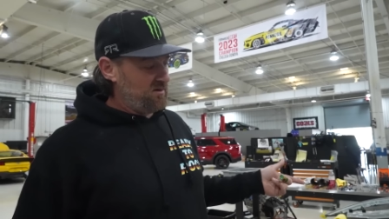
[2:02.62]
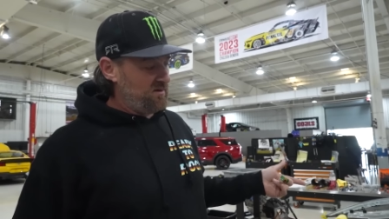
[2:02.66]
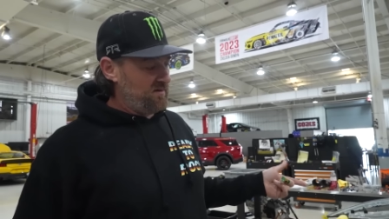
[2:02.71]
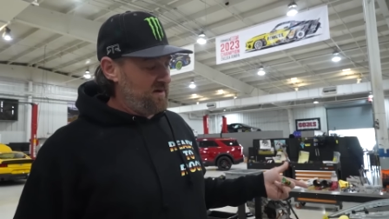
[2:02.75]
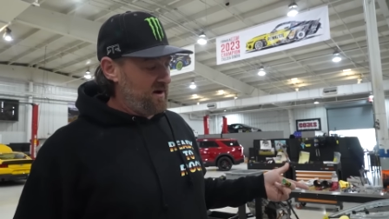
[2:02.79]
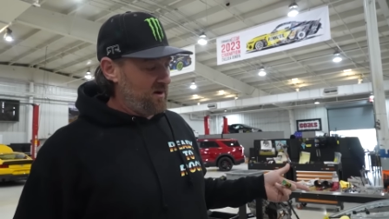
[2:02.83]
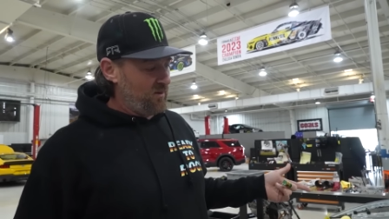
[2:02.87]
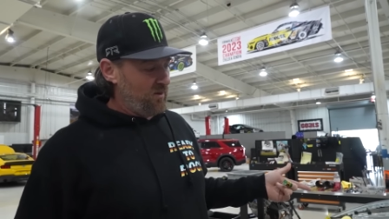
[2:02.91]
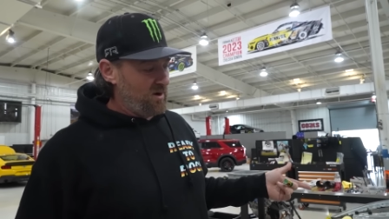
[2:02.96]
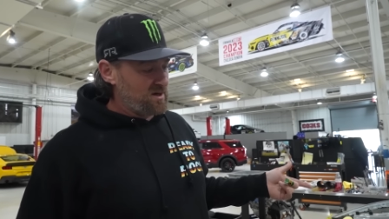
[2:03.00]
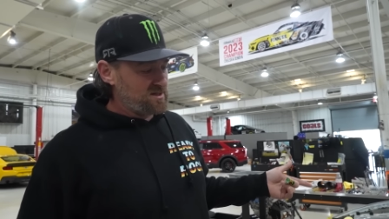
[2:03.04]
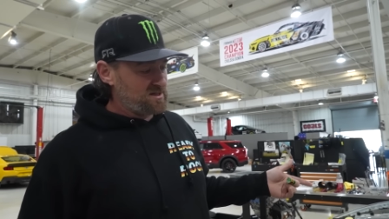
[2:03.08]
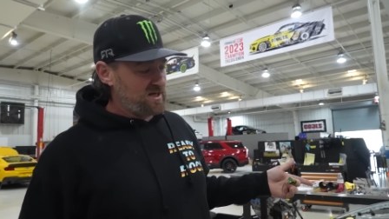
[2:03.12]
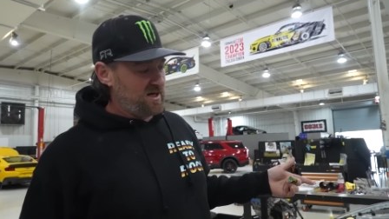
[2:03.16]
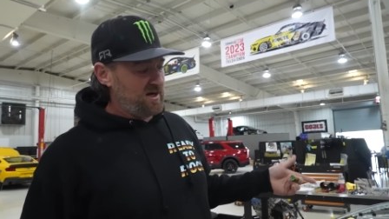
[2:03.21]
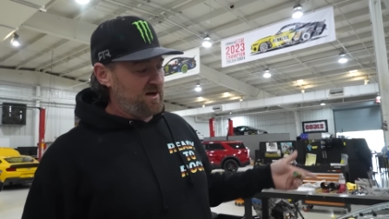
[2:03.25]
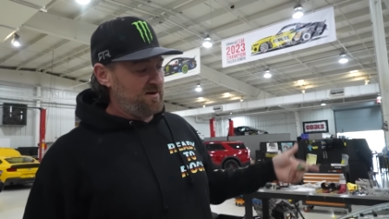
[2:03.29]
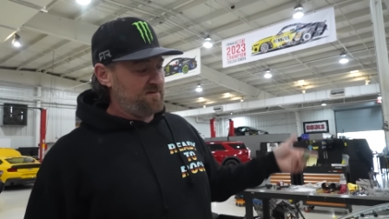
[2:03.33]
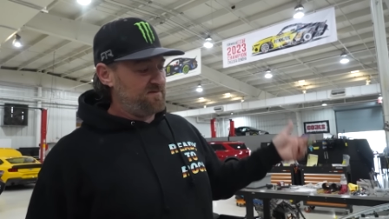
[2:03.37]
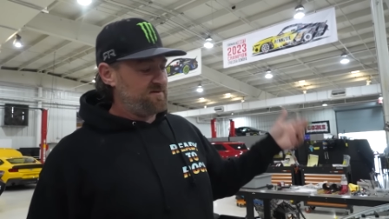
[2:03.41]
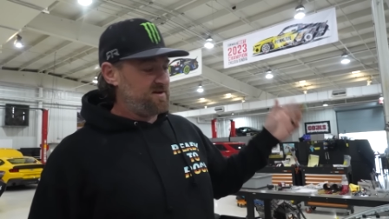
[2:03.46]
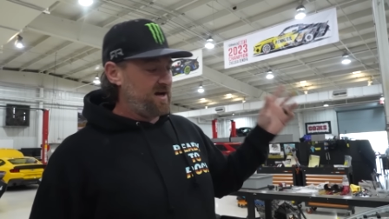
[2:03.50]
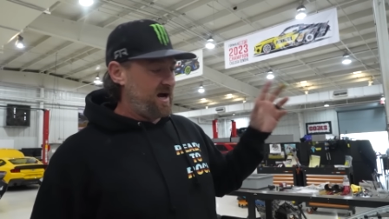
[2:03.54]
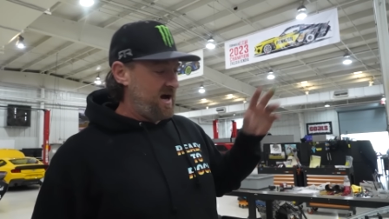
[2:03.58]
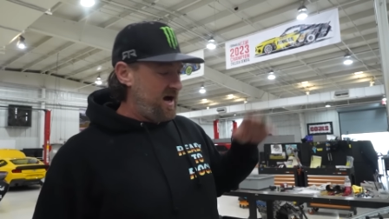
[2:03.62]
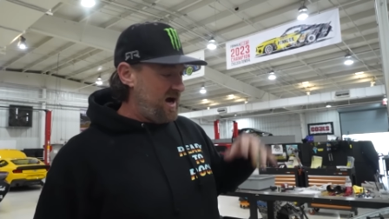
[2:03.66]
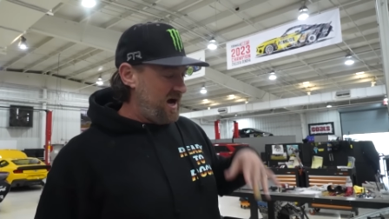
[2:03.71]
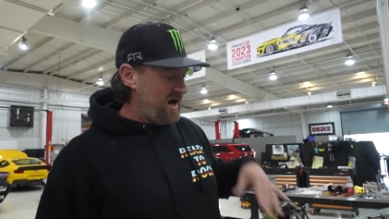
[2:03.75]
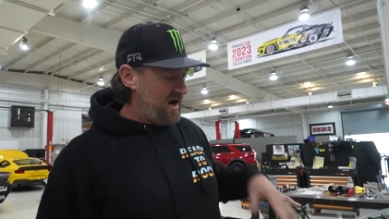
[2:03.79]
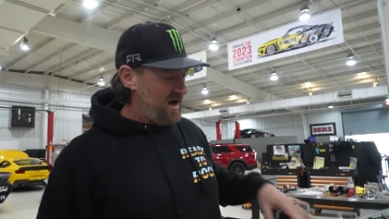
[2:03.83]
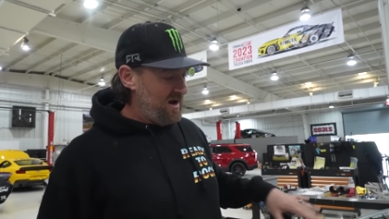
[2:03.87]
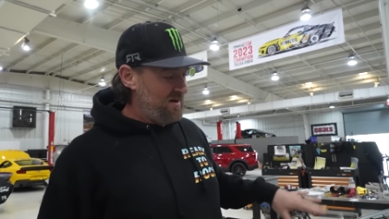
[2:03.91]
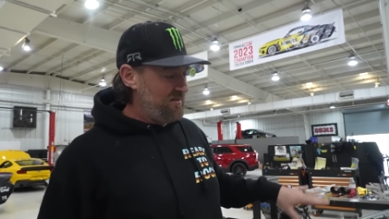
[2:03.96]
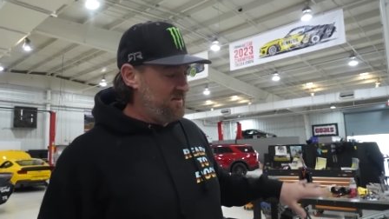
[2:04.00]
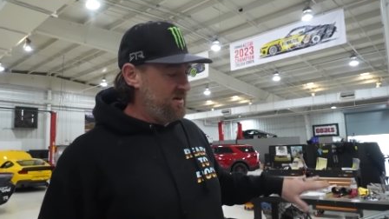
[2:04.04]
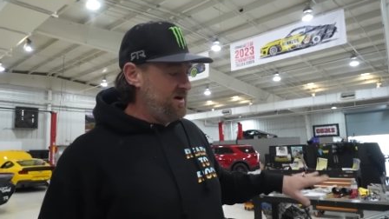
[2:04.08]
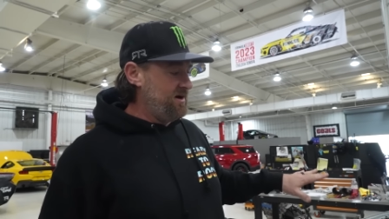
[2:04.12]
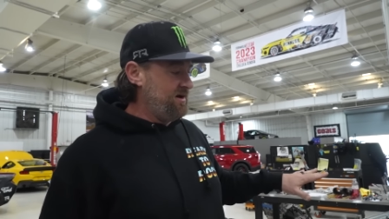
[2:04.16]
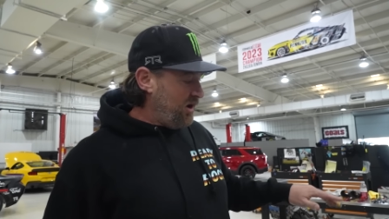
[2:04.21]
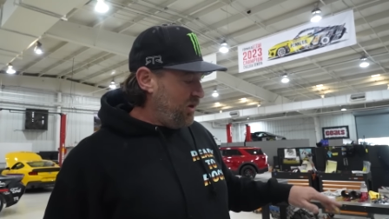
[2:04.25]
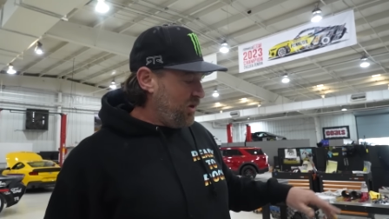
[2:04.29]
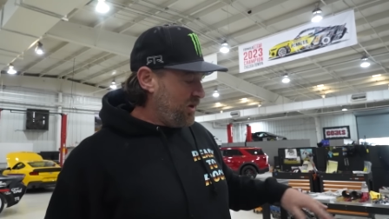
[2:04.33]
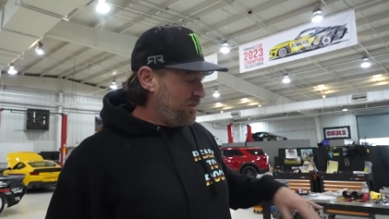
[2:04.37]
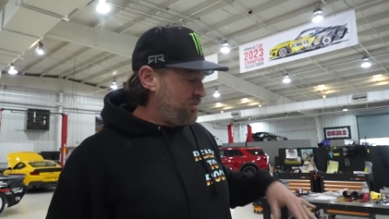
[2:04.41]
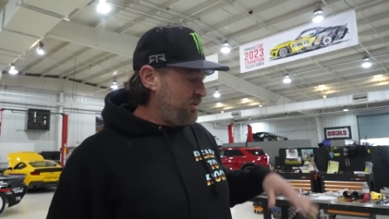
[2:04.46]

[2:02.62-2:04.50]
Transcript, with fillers: There wasn't enough time or